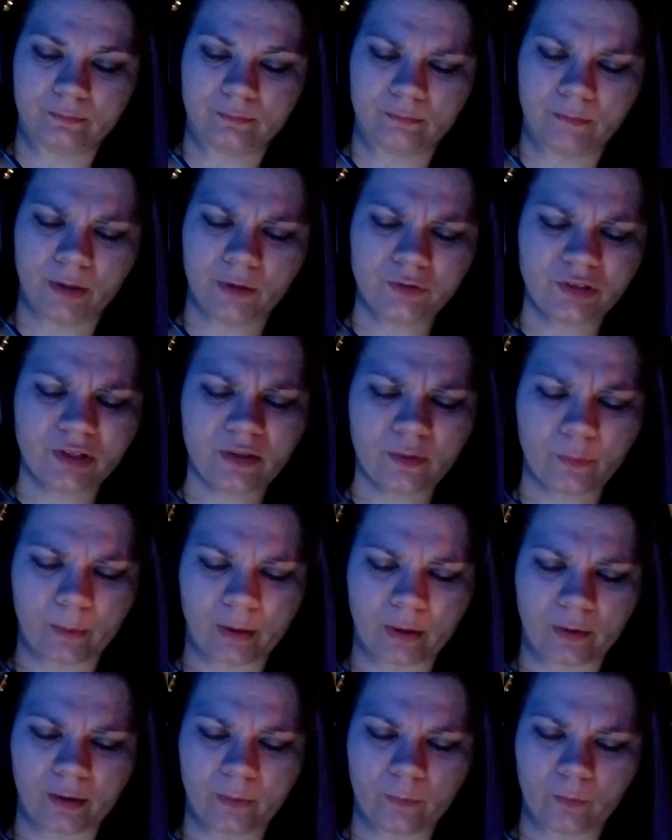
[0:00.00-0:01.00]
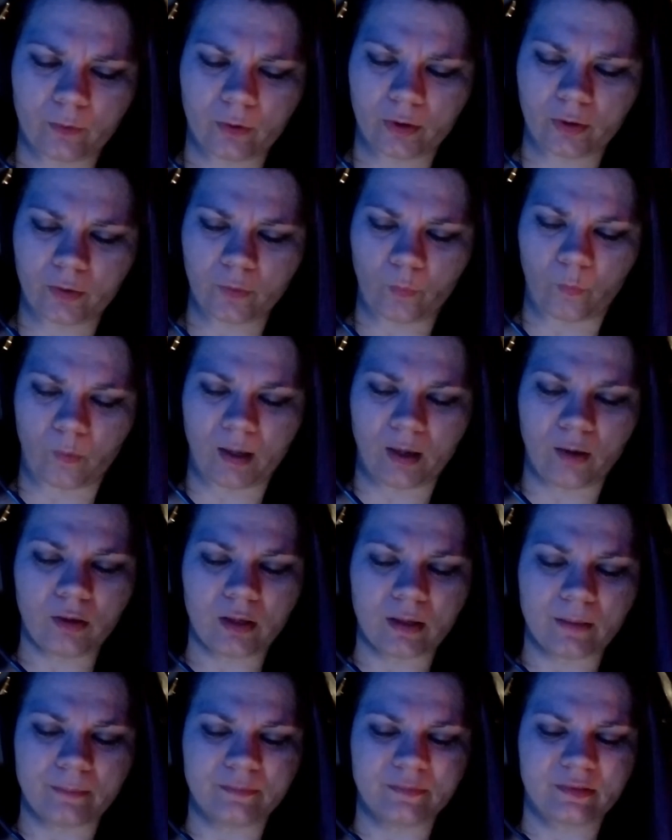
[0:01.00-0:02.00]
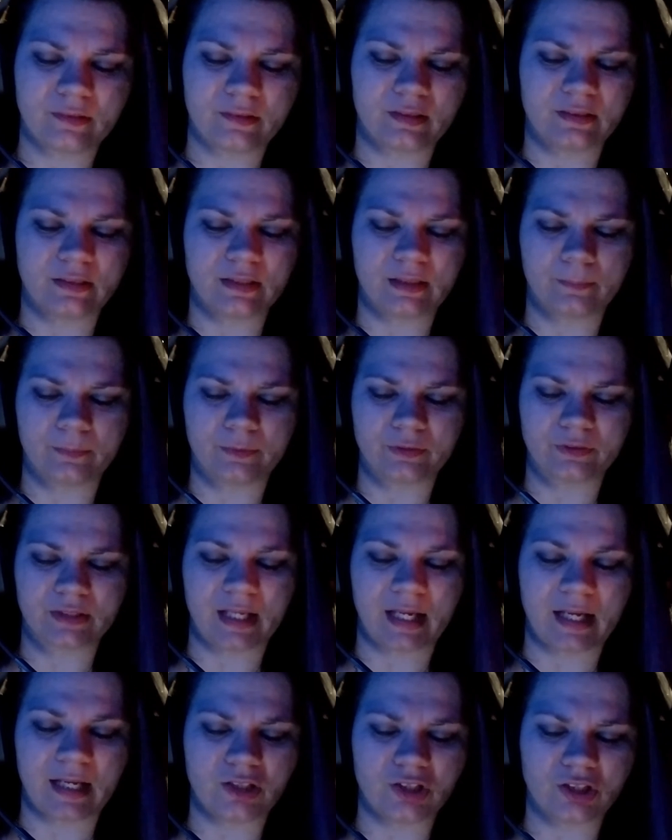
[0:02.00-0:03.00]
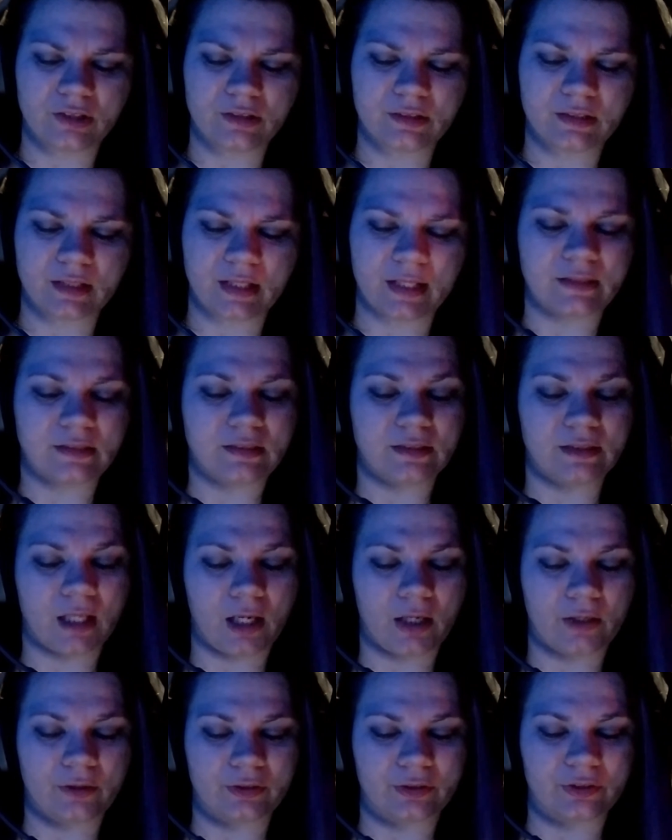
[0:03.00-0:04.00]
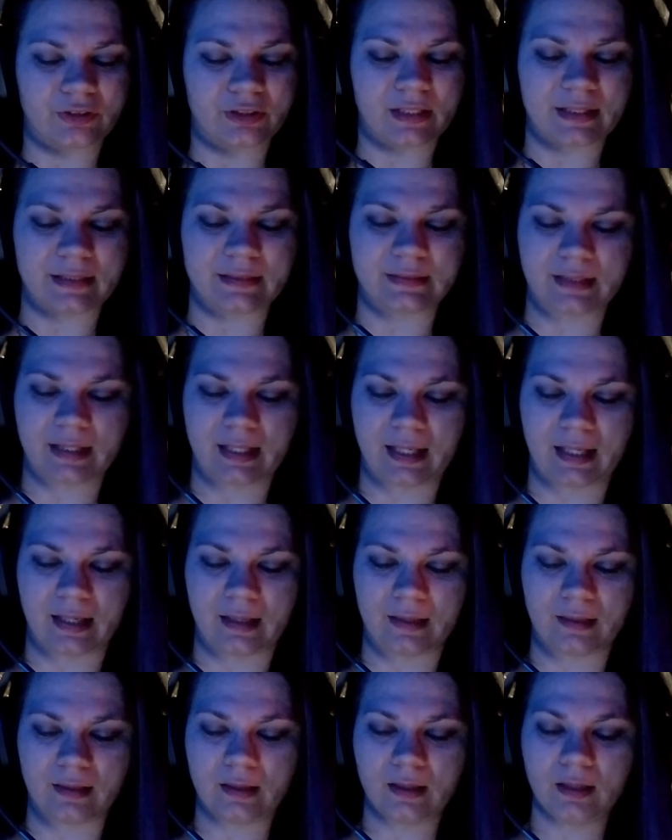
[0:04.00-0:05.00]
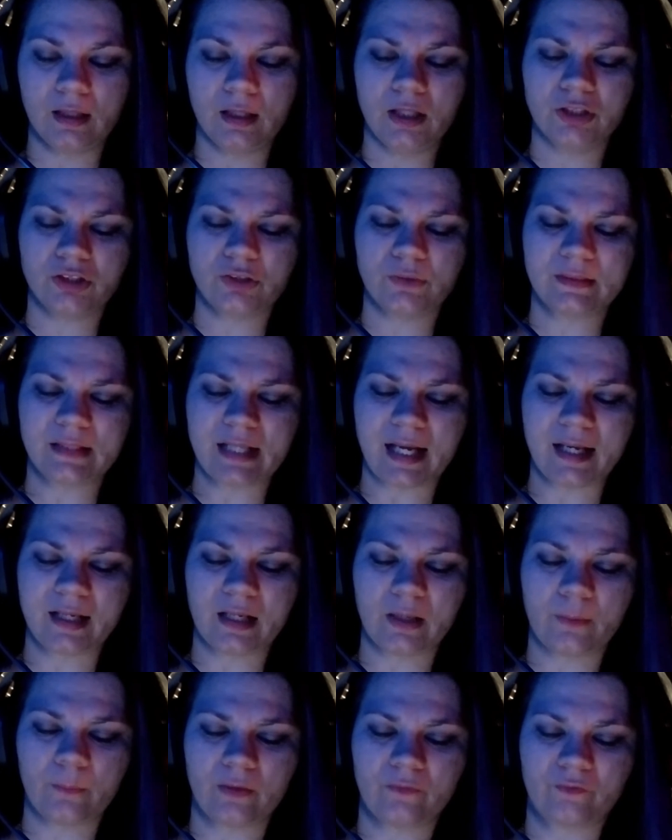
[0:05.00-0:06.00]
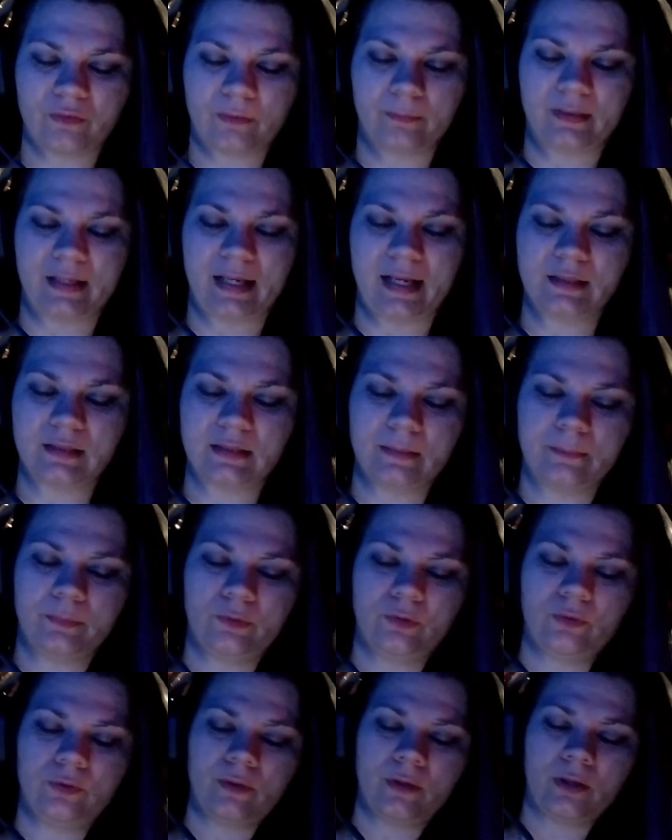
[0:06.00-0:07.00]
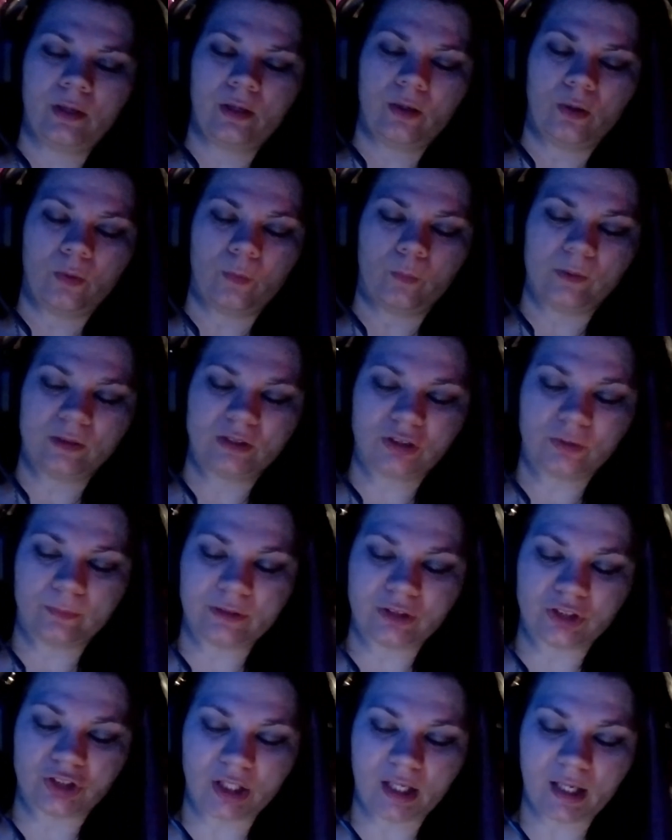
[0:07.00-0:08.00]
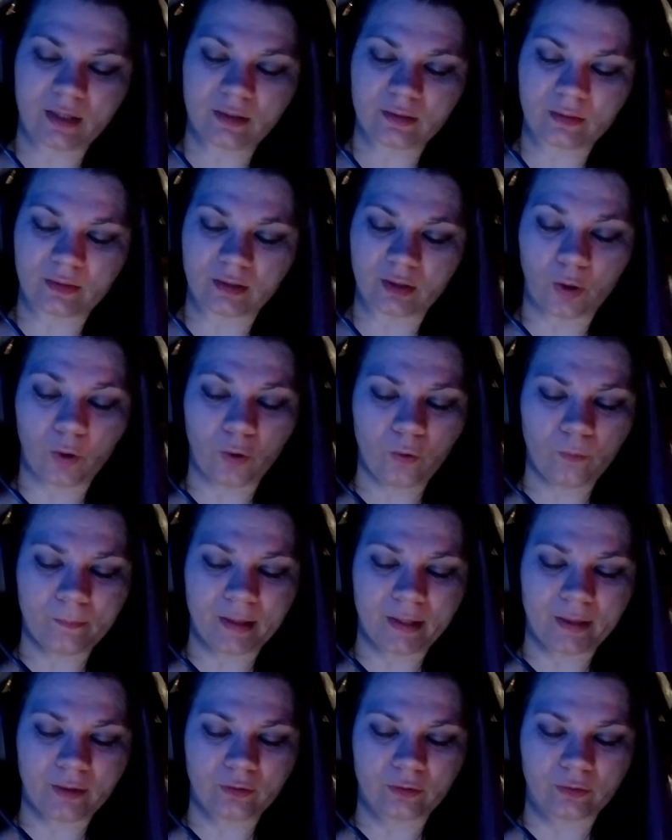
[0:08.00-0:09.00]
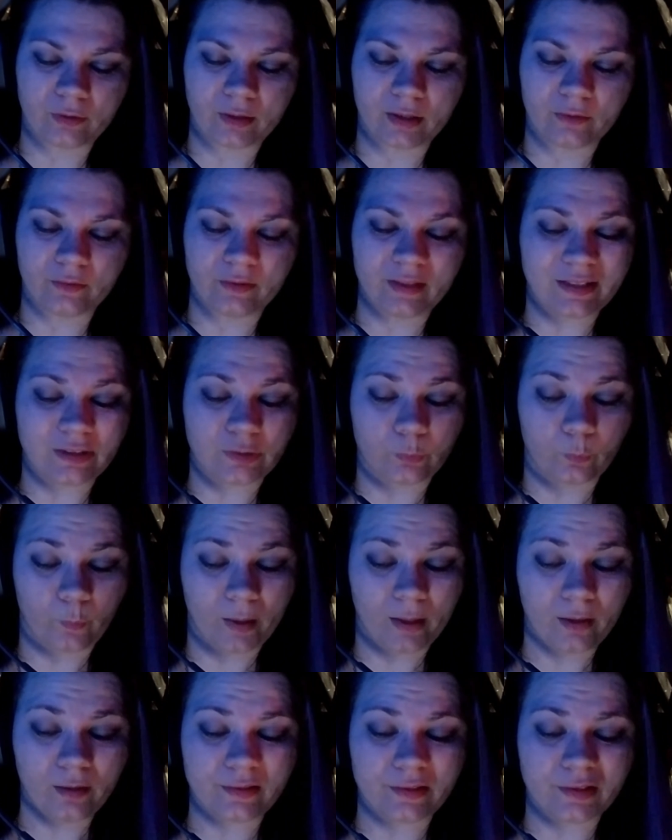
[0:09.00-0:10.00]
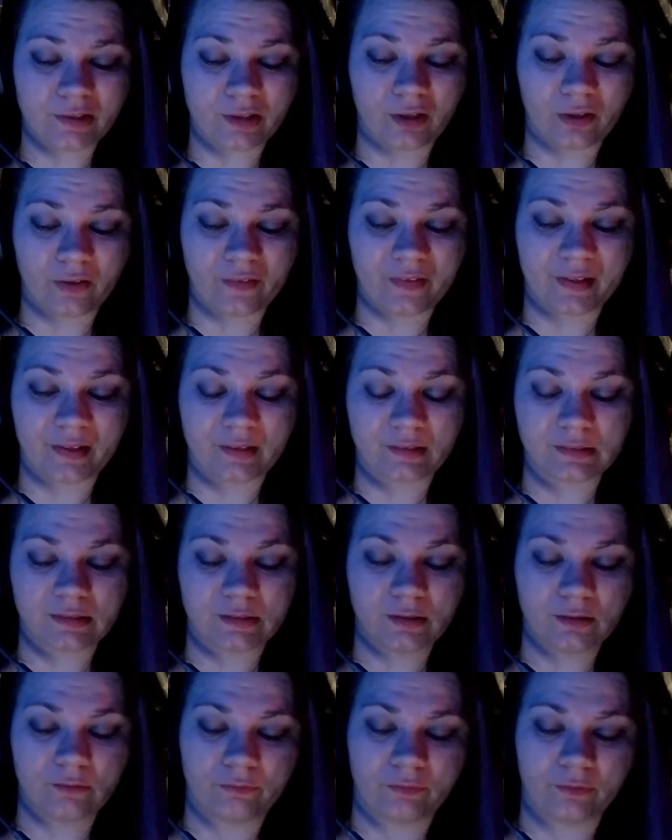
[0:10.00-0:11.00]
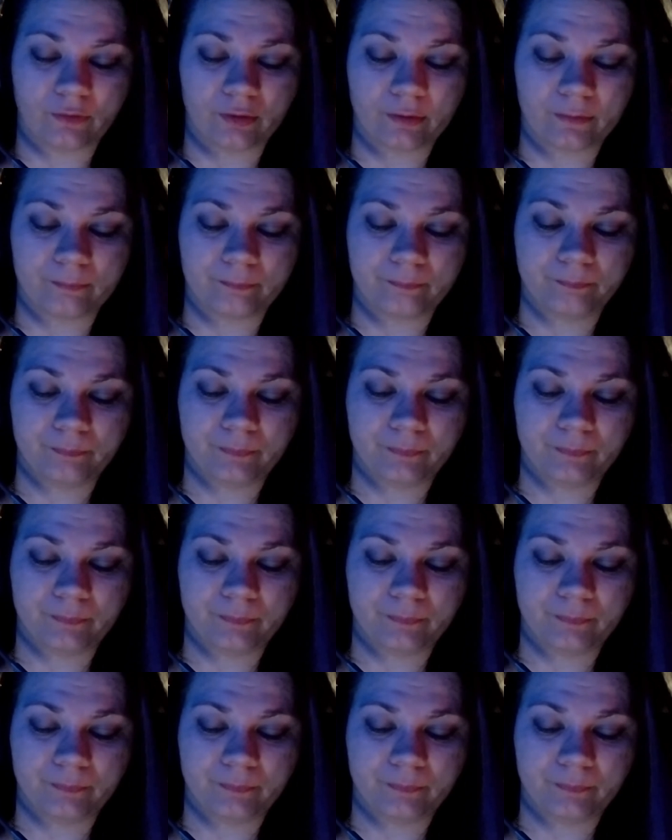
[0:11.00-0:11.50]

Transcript: Most of the weary-worn welcomed the temple's agents, its doctors, its aid. To attack anyone from Black Temple was to reject the whole medical guild as well as all that it stood for.